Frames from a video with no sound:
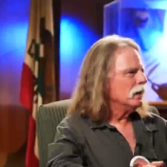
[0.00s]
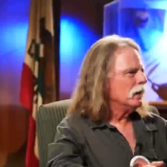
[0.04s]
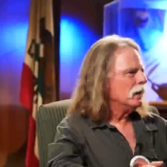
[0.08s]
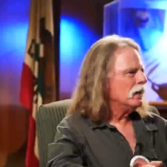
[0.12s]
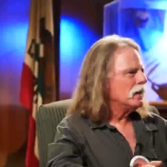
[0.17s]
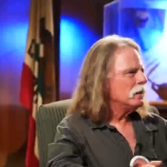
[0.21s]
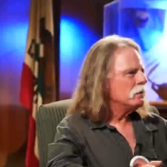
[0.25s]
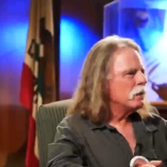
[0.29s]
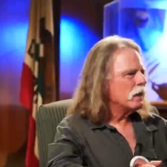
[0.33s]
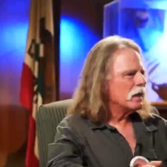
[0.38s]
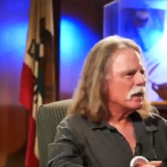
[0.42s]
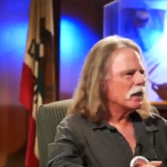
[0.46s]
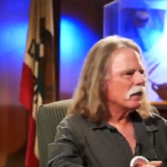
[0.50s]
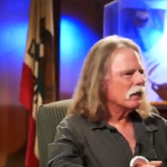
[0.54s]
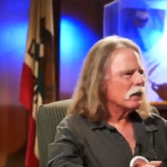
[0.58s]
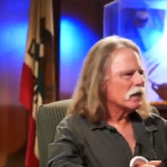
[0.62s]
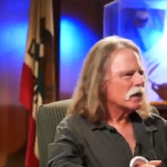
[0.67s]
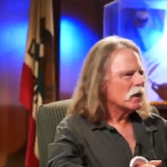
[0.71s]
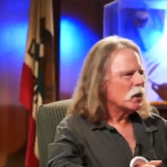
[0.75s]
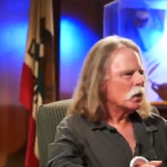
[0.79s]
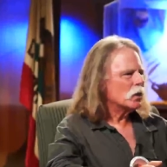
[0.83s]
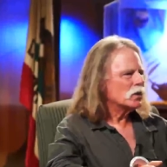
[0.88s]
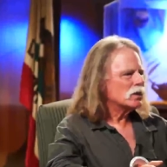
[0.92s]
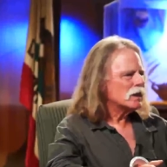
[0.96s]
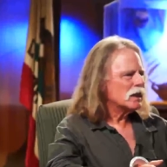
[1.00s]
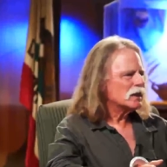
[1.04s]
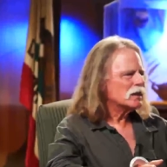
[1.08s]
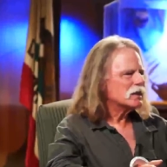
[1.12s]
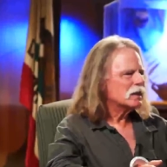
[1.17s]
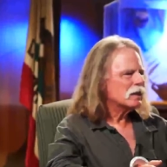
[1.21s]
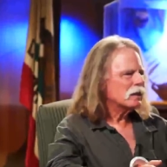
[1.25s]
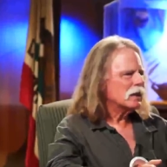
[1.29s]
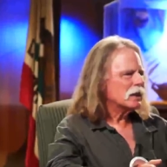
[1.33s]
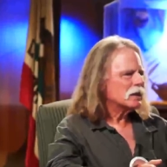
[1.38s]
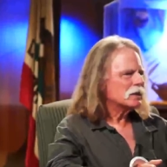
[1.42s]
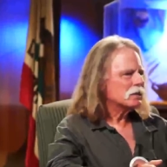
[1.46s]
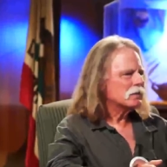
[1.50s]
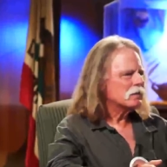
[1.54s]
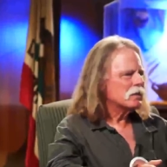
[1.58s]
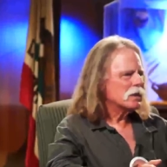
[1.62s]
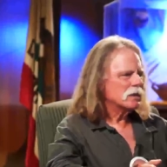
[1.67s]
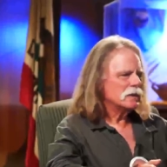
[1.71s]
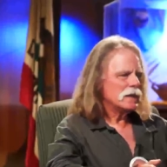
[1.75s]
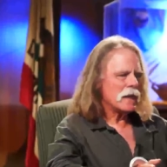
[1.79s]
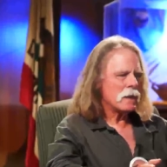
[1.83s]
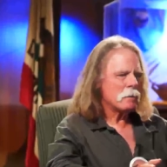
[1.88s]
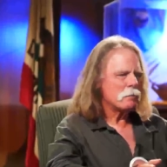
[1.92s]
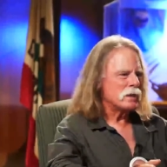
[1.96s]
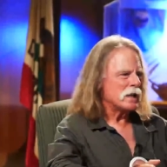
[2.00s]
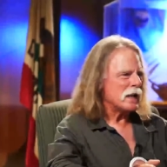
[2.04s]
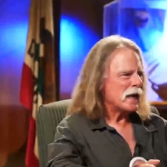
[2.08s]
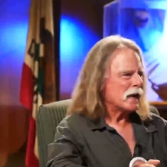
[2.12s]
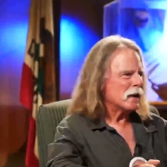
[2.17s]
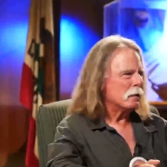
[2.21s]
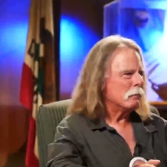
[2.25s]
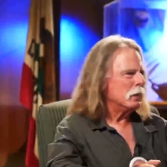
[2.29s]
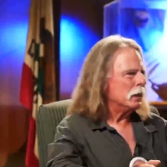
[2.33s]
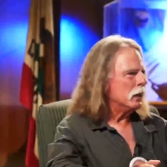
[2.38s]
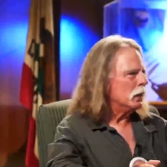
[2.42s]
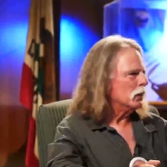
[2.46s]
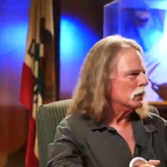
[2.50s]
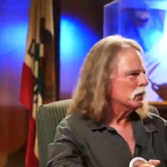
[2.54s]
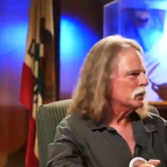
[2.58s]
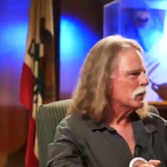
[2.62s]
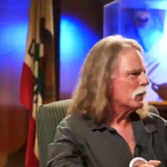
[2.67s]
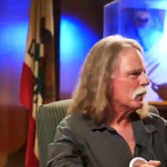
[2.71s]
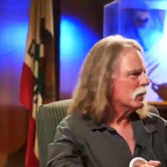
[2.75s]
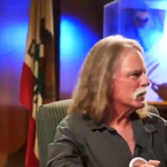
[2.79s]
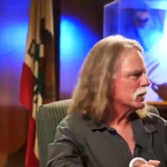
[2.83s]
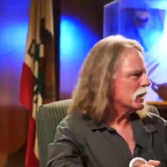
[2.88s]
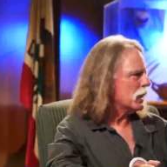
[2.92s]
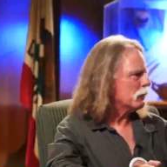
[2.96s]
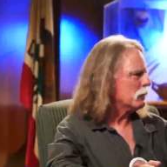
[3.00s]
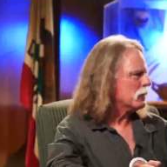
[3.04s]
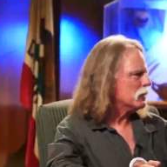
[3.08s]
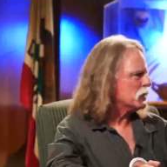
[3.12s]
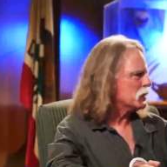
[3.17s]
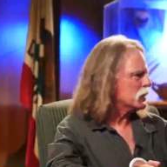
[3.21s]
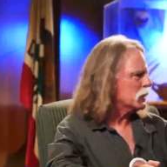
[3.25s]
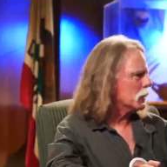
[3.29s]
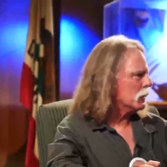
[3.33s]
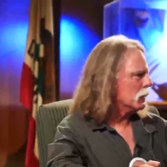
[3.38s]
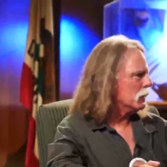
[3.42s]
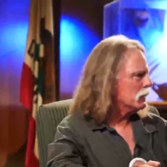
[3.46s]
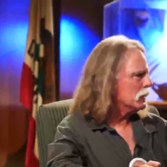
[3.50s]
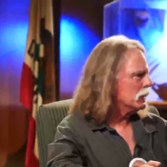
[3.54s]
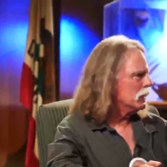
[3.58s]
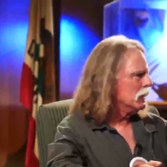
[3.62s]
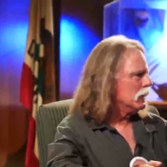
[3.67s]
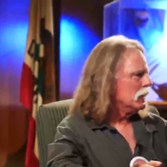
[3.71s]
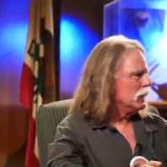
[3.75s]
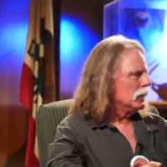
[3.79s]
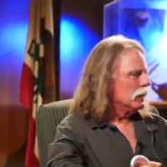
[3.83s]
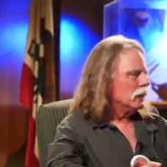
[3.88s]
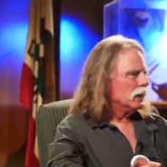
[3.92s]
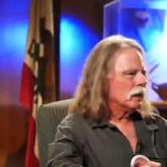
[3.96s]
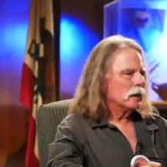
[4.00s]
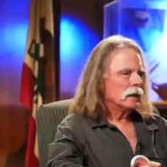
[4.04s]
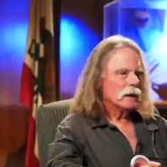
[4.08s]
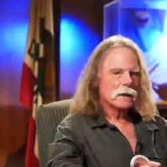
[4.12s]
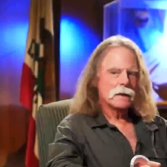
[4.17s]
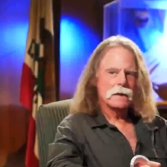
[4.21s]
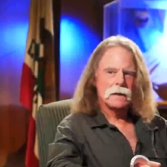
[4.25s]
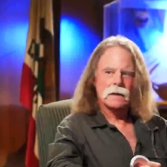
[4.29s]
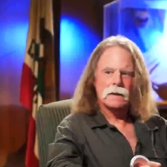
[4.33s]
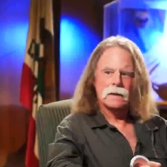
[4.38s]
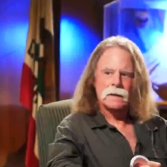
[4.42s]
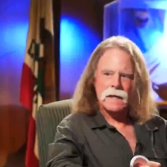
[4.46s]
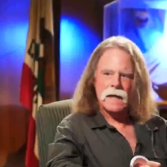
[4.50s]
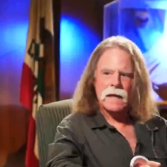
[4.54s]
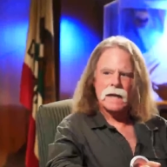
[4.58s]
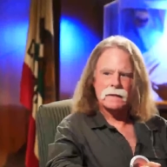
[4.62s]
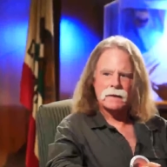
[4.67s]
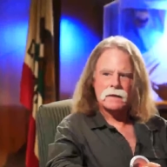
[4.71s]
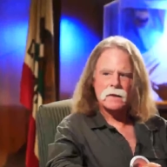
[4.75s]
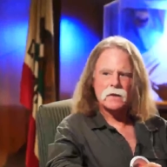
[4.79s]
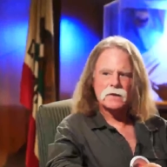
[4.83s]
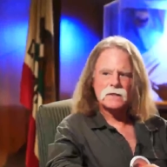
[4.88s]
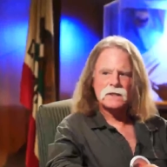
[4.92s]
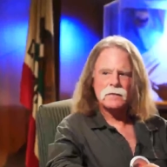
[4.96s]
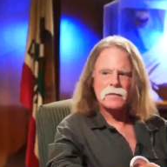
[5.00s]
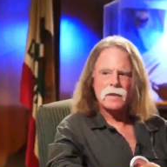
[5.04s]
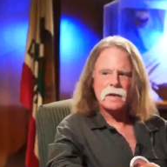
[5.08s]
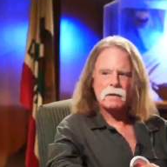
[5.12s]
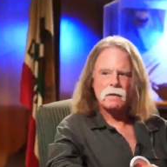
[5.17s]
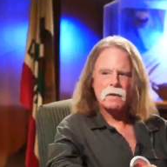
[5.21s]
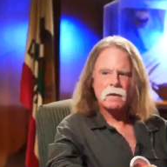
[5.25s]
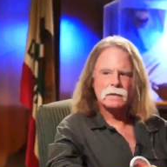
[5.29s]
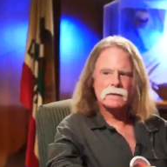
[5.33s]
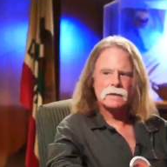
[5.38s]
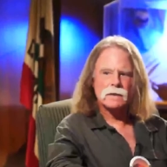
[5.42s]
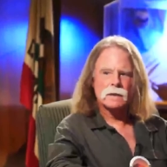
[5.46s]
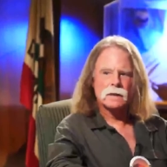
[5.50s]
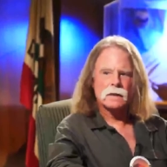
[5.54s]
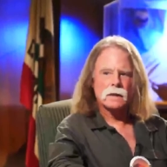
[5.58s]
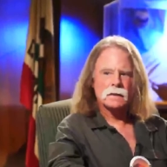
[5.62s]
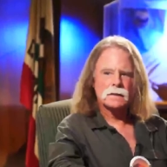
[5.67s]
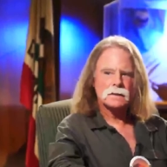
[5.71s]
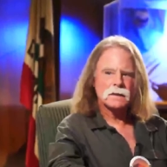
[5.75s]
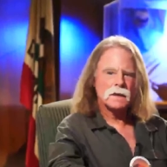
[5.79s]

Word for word: Anybody on the coast, that's, that's the damn banana belt, as far as I'm concerned. The coast of Antarctica? Yeah, the coast of Antarctica. It's a